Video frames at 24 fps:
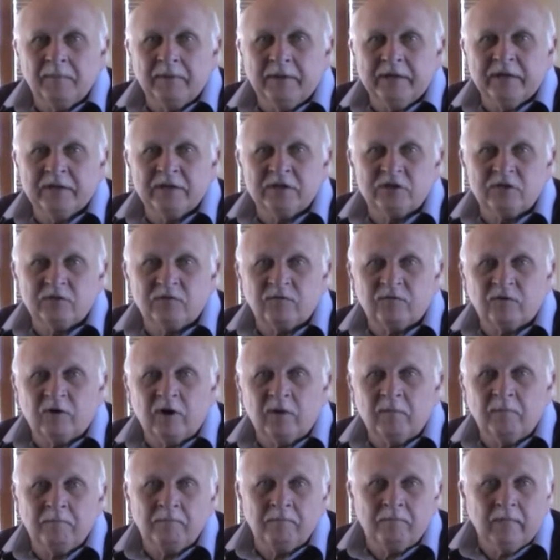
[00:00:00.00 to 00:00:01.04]
is
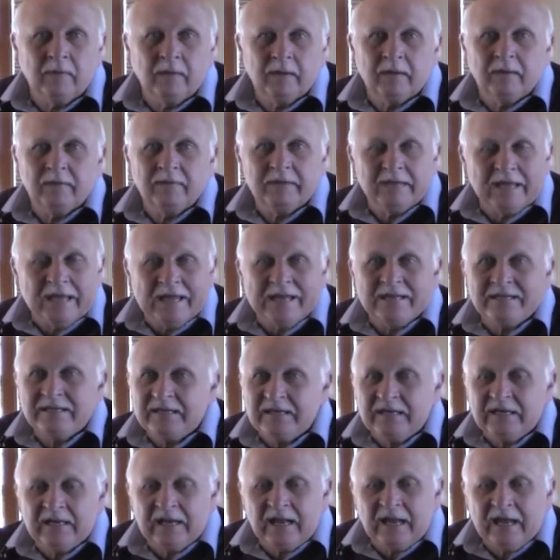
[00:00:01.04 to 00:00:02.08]
from the
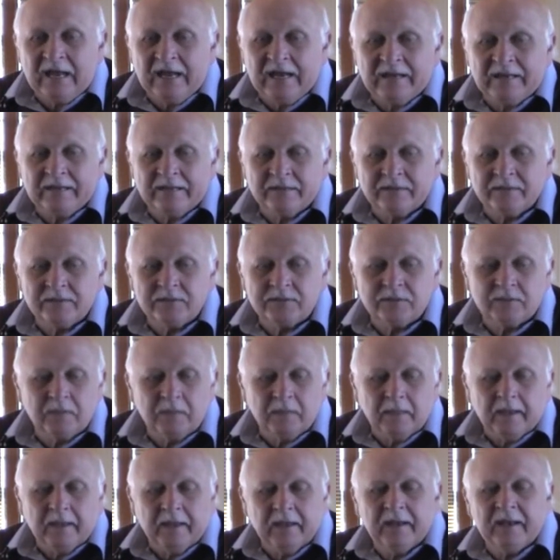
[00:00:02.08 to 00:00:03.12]
1880s.
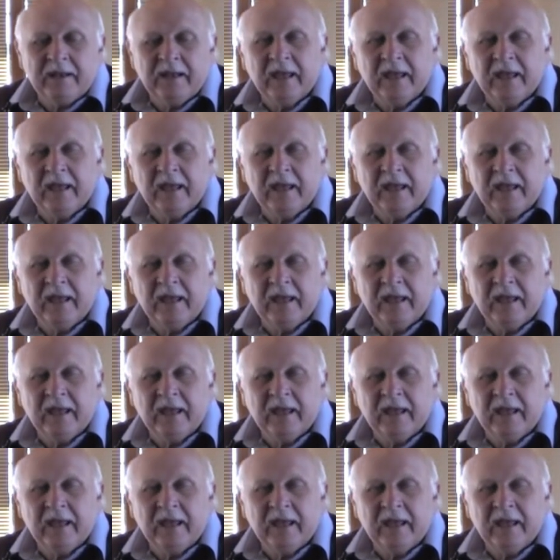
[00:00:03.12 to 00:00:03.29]
It